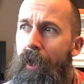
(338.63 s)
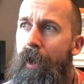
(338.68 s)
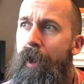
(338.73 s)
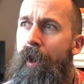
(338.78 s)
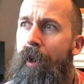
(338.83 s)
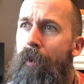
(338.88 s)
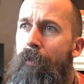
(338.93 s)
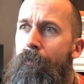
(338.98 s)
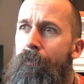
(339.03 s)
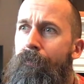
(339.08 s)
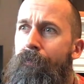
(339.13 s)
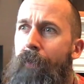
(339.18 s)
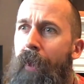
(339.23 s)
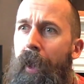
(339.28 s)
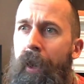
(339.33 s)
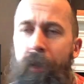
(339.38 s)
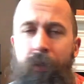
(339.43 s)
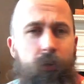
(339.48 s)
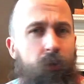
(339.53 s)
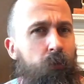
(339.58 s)
And
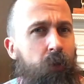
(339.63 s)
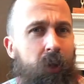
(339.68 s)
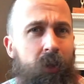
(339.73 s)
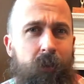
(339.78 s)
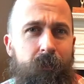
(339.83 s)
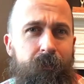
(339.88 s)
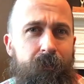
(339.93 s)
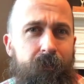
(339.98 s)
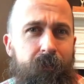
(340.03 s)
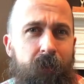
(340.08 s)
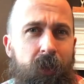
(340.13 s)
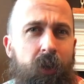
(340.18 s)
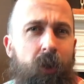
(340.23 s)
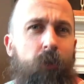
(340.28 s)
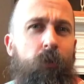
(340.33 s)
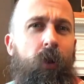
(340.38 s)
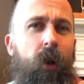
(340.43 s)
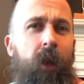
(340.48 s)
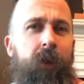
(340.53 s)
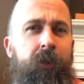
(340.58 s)
I thought, well, you
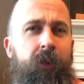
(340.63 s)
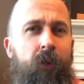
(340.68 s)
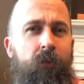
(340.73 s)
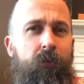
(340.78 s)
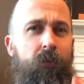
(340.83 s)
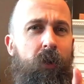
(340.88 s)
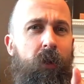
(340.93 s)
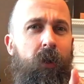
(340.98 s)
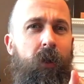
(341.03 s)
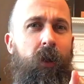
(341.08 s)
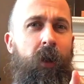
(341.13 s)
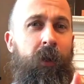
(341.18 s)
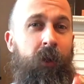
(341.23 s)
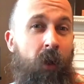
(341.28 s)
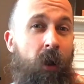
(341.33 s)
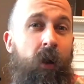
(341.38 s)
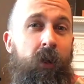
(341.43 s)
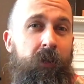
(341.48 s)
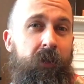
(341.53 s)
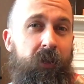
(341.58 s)
know what, I
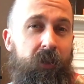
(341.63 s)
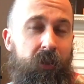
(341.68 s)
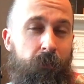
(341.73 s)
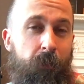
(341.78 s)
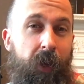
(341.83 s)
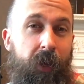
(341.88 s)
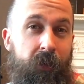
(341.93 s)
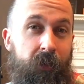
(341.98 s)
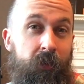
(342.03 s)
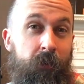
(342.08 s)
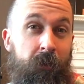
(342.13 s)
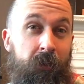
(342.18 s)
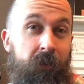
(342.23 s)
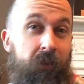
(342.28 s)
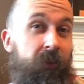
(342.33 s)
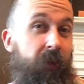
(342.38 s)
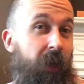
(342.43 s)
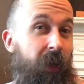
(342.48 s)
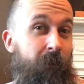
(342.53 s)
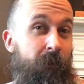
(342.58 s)
can't expect it to be the
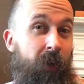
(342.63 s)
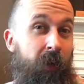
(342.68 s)
same.